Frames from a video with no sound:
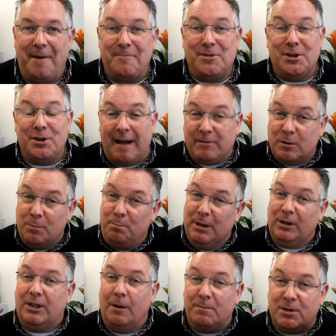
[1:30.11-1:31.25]
You have to
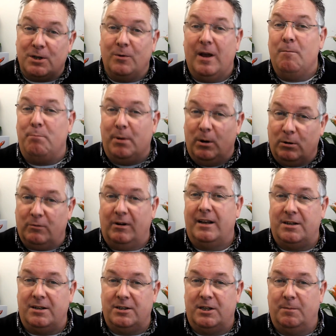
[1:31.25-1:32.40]
build up to it and build a
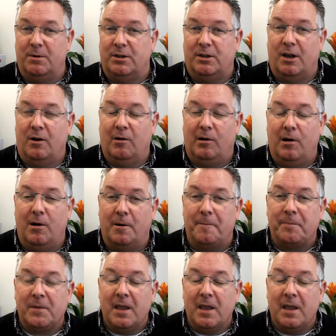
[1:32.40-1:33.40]
relationship as you go along.